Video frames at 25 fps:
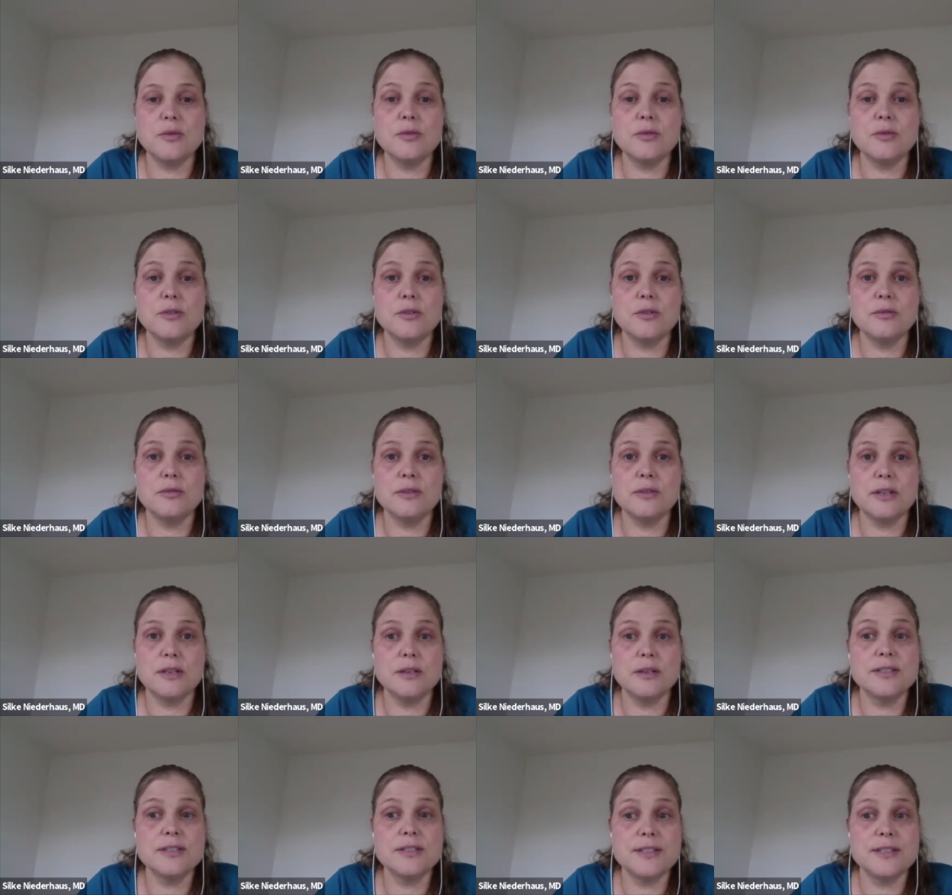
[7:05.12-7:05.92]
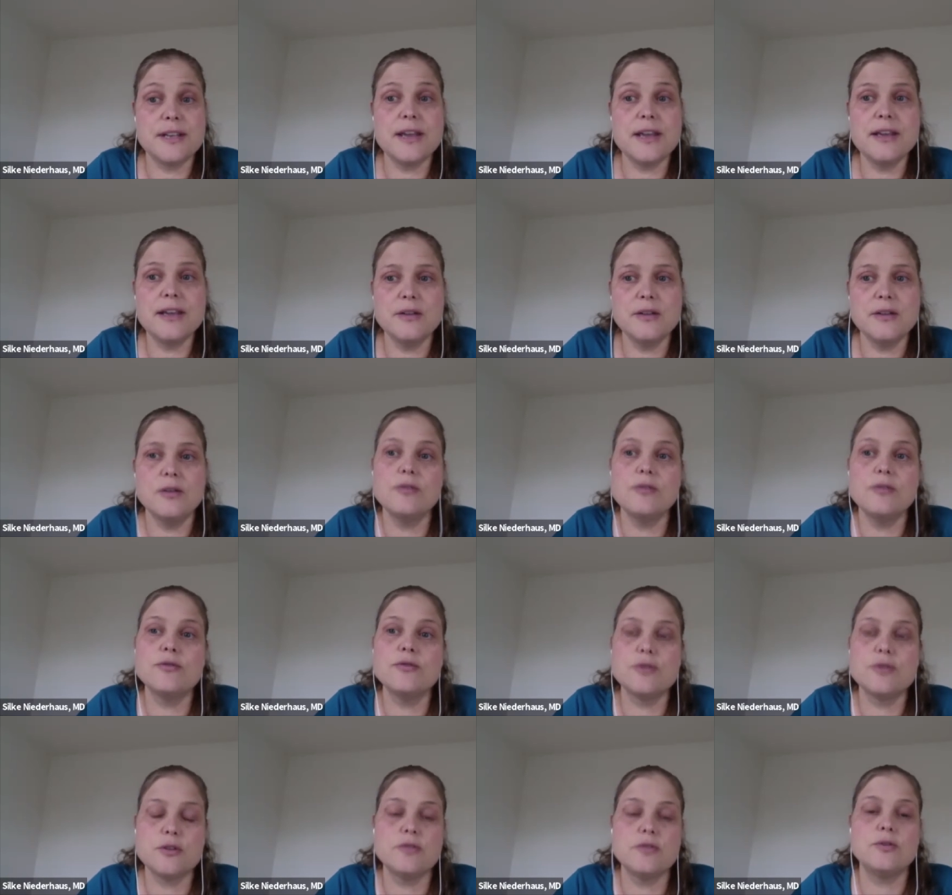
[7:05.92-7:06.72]
you know, there, it'll stay
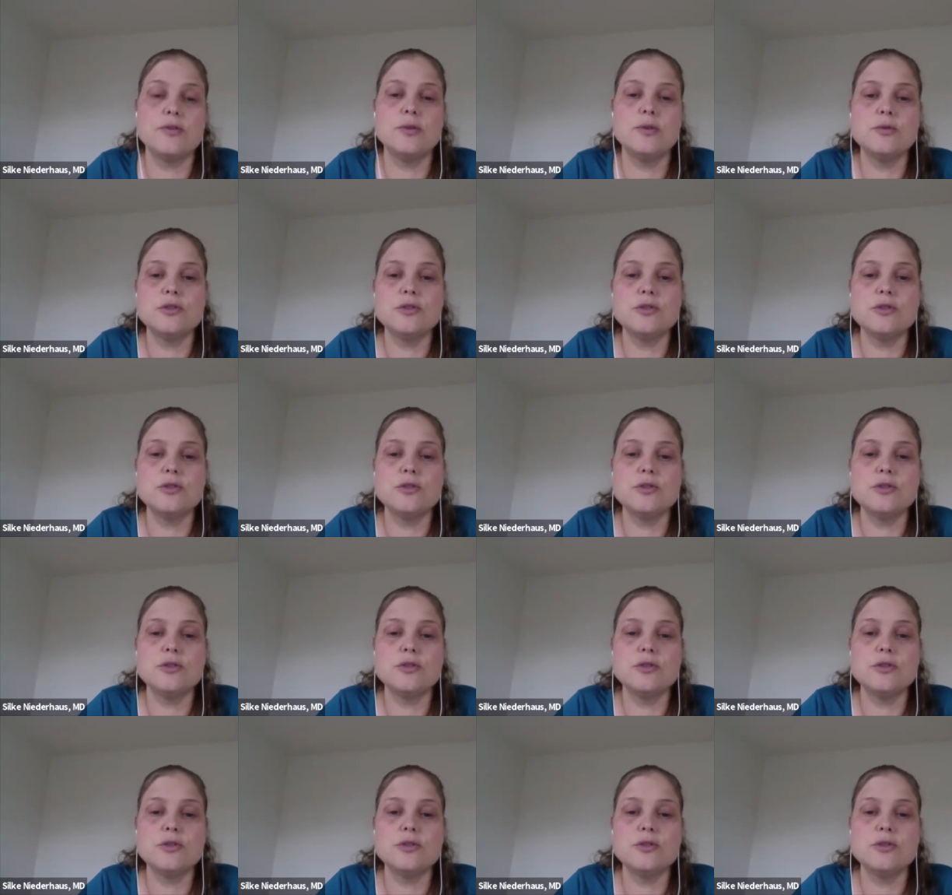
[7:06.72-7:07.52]
here for the future.